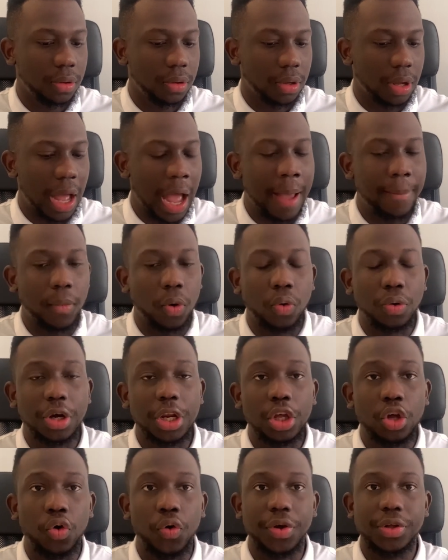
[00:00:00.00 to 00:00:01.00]
I'm only
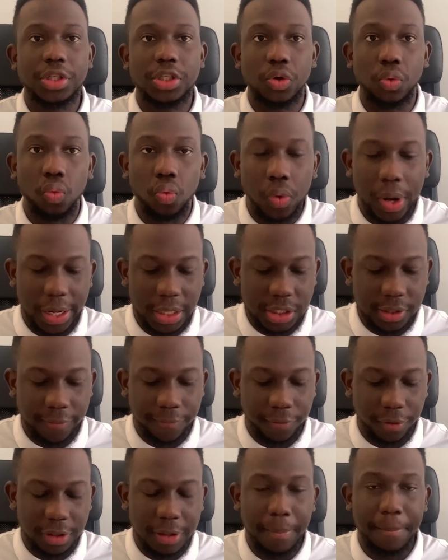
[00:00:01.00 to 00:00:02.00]
going to wait
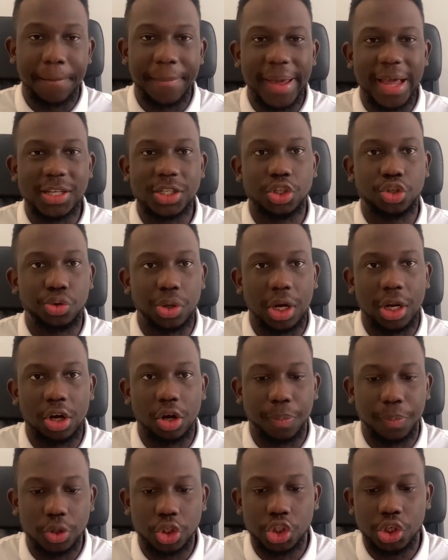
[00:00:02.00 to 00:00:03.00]
for the best trading
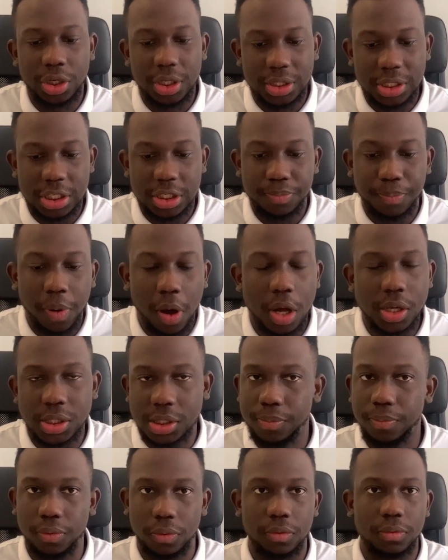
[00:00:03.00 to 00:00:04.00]
opportunities
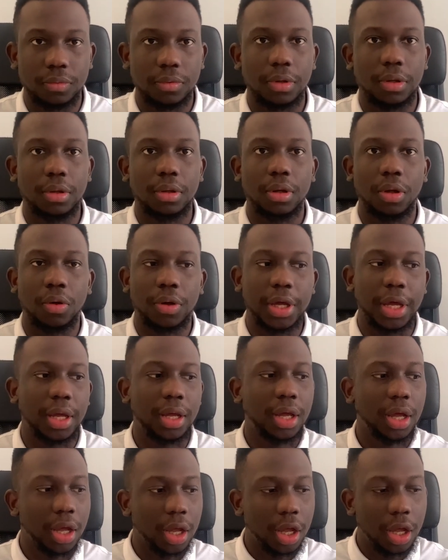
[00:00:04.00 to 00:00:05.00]
possible. Okay,
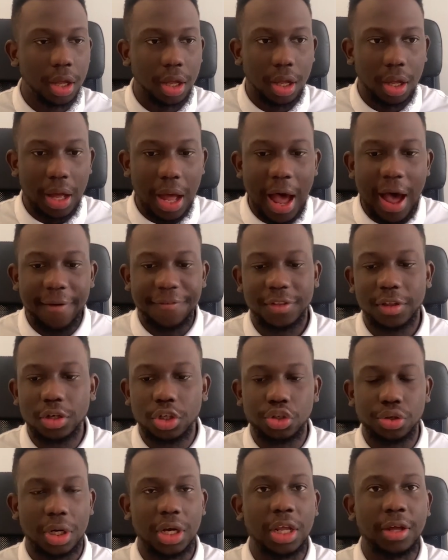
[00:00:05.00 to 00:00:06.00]
after
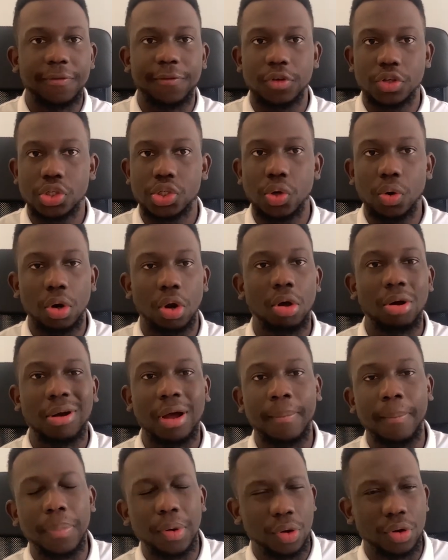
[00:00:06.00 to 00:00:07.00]
trading for so long
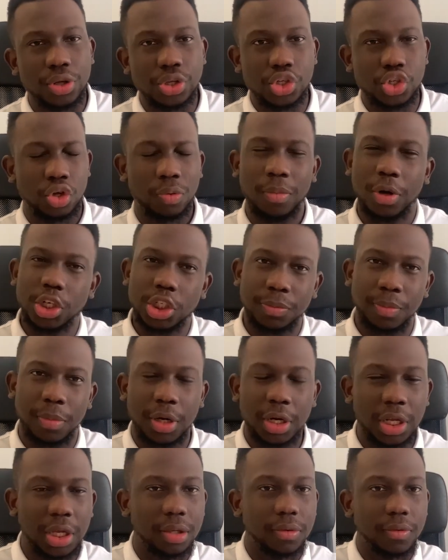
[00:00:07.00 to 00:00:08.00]
and blowing so much
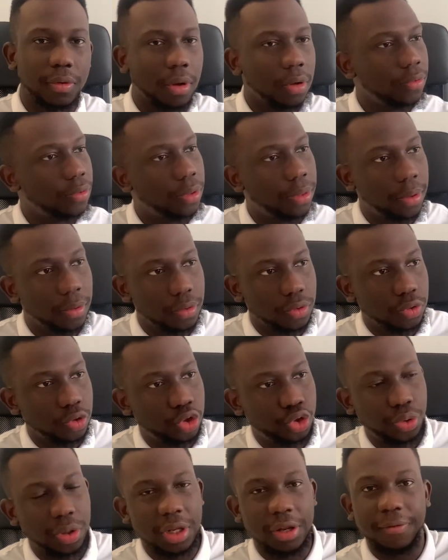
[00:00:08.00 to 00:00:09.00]
money
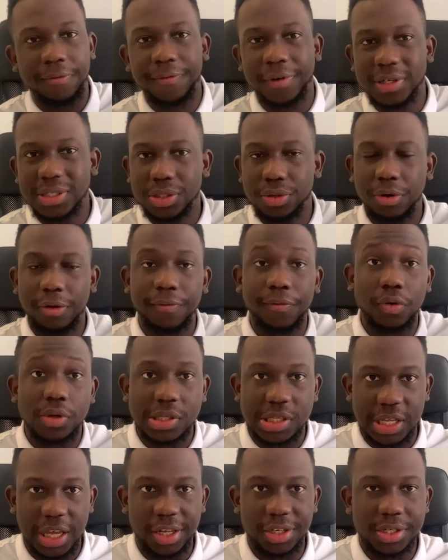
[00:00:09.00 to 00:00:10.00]
during the first 3-4
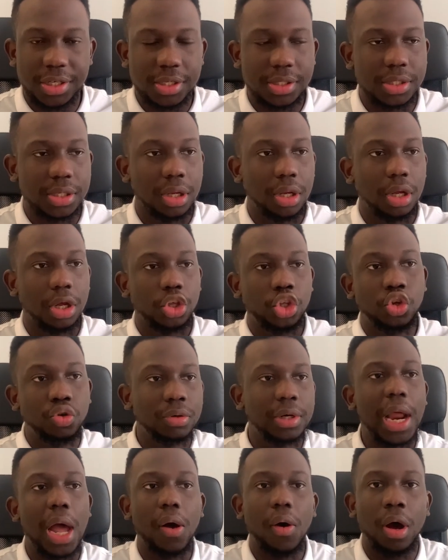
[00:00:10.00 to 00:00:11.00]
stages, you
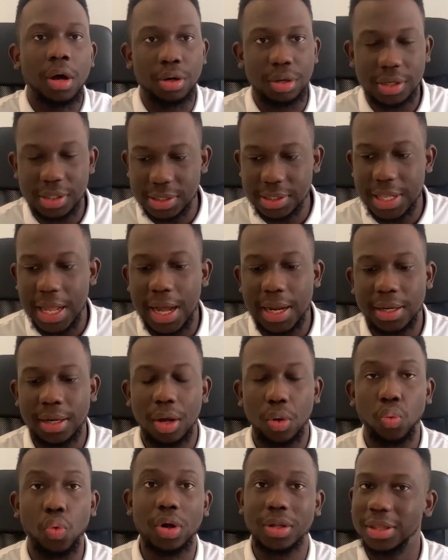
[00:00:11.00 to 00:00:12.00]
now
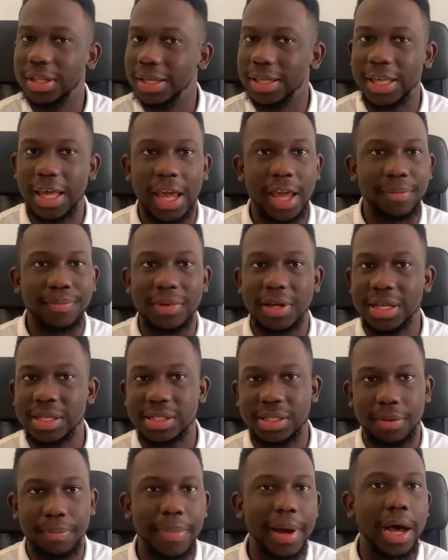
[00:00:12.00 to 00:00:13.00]
understand what the game is
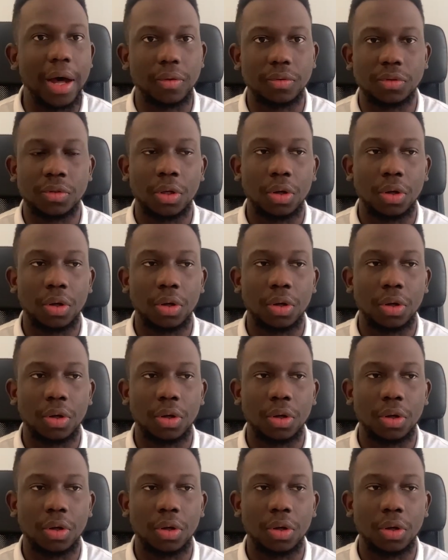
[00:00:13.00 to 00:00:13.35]
about.